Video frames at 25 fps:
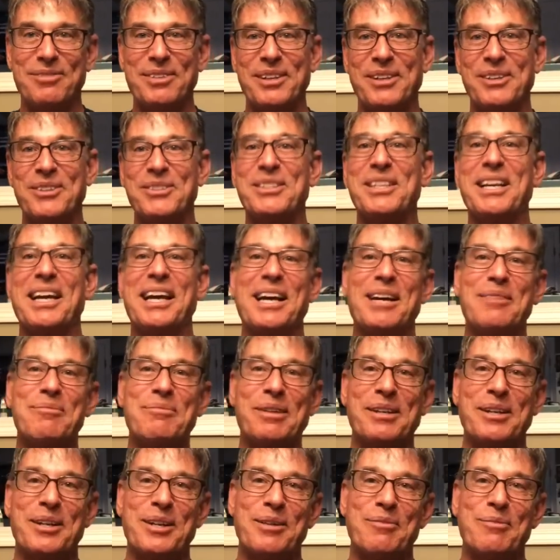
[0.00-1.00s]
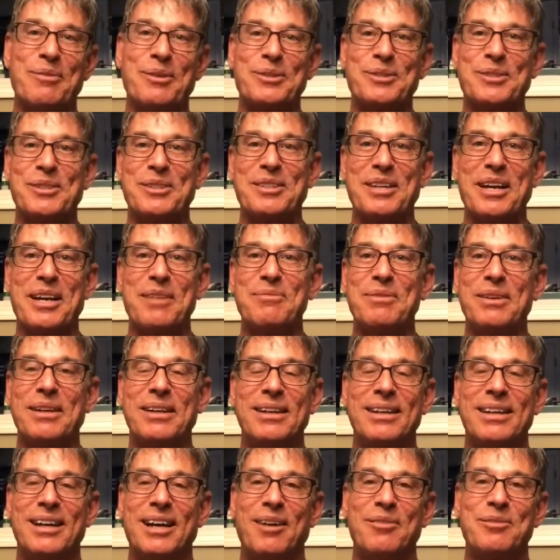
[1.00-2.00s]
He goes, yeah, but most of the time
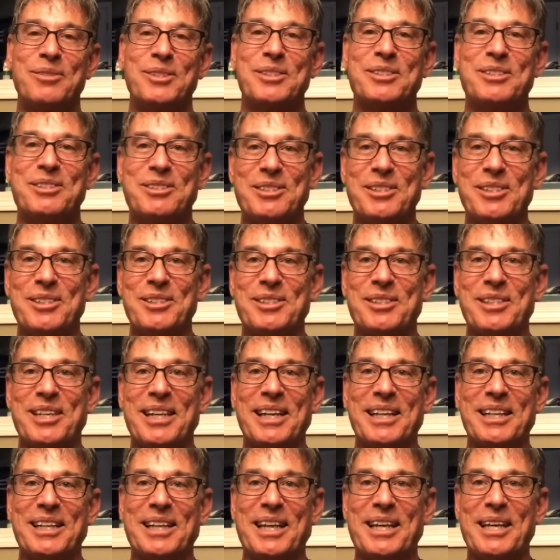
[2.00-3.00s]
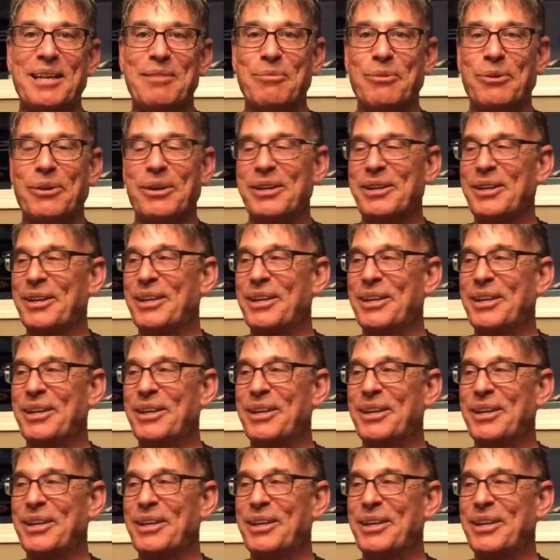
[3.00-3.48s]
I'm just sitting at the keyboard.